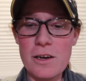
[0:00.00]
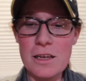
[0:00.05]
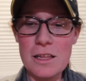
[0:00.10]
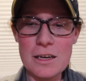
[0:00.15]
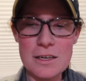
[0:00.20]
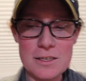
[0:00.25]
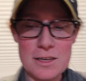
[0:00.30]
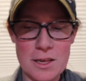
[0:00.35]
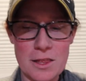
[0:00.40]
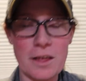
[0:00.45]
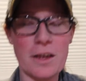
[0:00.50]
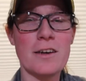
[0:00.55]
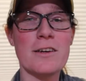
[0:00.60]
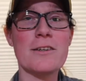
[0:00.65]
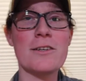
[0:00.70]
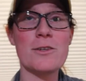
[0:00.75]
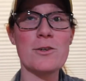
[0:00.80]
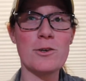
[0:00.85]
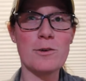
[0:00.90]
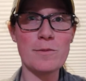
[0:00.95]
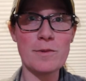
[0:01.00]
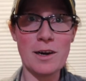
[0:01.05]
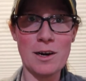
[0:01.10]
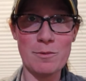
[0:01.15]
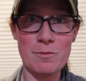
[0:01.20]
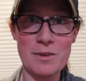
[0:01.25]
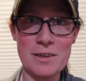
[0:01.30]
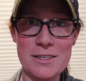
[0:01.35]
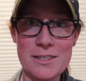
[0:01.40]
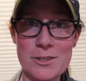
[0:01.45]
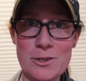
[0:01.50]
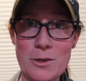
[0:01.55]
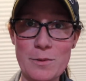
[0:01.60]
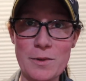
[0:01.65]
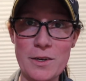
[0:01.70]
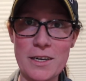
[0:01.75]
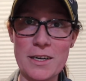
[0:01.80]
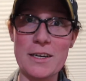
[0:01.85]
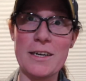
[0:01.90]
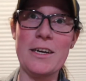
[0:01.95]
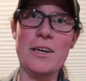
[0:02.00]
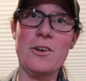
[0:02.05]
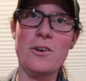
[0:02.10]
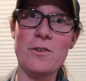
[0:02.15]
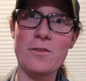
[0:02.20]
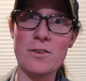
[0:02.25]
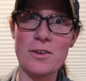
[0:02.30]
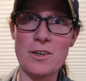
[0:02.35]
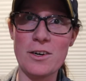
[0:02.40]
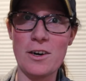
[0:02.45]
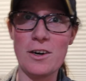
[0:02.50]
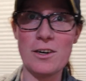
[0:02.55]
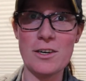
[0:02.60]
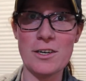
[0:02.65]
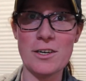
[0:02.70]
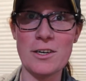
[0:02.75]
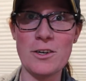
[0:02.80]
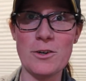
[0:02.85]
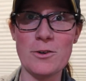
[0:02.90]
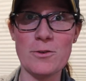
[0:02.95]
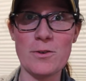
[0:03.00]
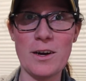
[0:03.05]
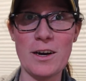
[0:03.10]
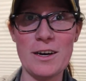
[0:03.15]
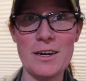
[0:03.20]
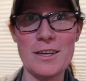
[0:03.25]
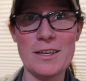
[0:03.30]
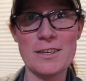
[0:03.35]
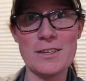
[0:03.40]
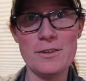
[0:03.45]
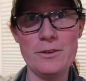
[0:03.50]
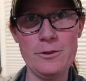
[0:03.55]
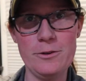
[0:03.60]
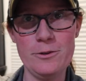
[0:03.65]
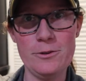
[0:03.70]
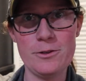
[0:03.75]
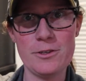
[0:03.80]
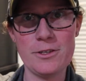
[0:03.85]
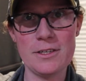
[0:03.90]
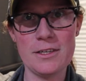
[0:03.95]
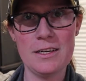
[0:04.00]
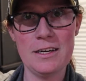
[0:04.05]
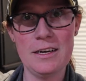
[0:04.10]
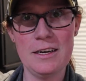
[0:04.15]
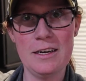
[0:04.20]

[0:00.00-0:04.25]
There's a thunderstorm coming, so I'm going to get over on Orion, who's